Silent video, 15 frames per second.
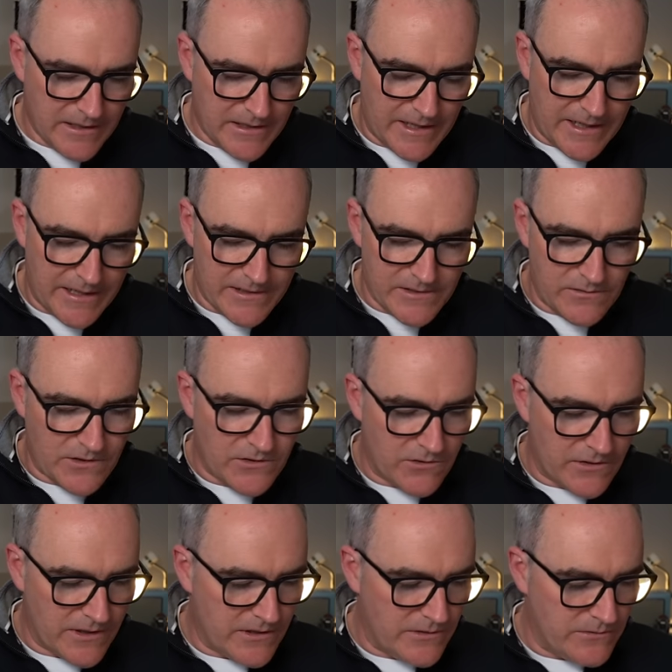and sort of
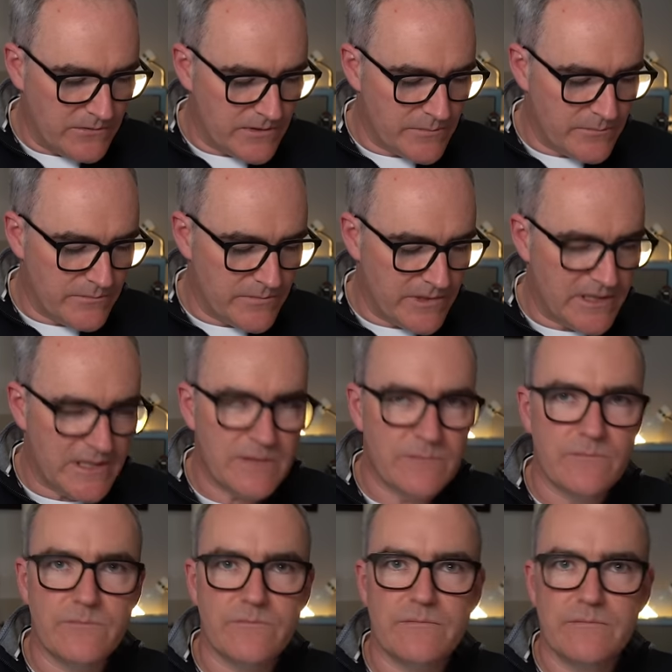chronicles the
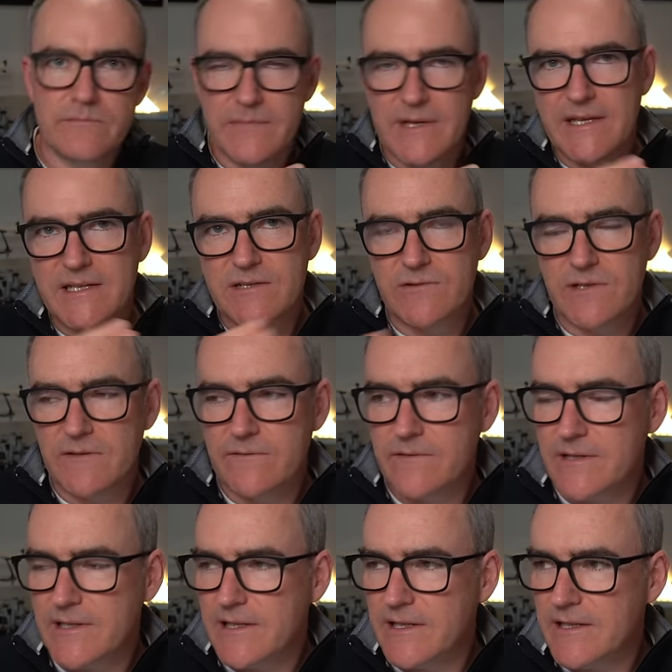history of
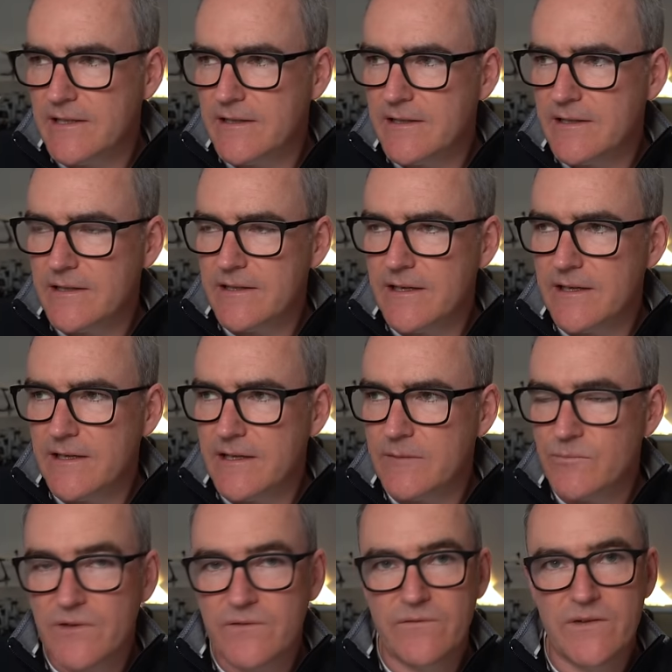the
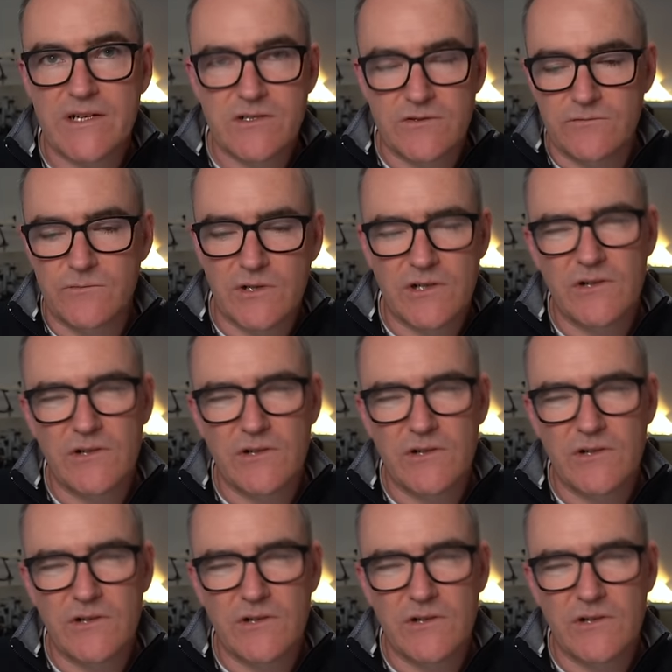professional model.